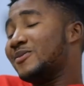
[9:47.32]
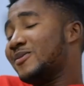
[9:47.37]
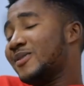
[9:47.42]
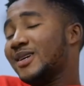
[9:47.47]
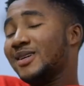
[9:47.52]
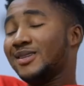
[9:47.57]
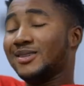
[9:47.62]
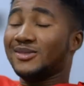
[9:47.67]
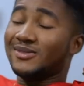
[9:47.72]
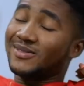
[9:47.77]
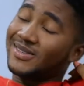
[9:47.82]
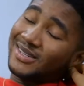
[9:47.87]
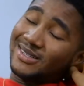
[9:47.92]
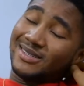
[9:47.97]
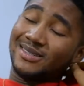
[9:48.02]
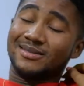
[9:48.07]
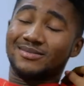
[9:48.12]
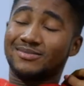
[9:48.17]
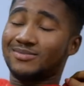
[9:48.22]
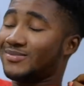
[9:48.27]
It's fine.
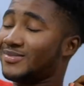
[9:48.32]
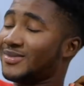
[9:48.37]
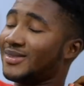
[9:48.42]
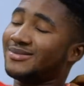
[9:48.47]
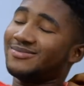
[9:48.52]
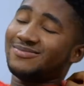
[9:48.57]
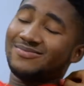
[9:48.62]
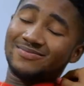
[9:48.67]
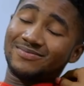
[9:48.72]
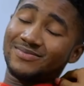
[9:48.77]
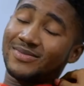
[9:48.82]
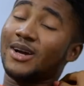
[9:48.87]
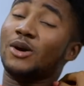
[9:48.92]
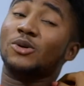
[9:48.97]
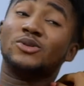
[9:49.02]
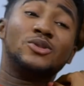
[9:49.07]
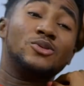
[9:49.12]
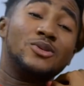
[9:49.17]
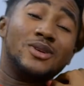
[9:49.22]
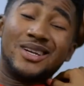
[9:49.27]

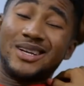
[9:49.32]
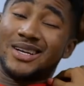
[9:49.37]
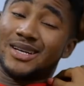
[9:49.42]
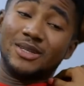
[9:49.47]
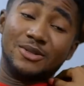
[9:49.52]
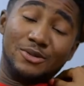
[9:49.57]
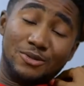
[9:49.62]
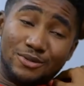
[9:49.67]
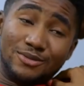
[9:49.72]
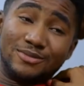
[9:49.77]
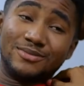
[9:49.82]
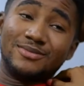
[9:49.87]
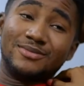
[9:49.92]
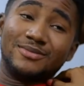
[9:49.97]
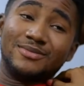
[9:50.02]
I'll see what I can do.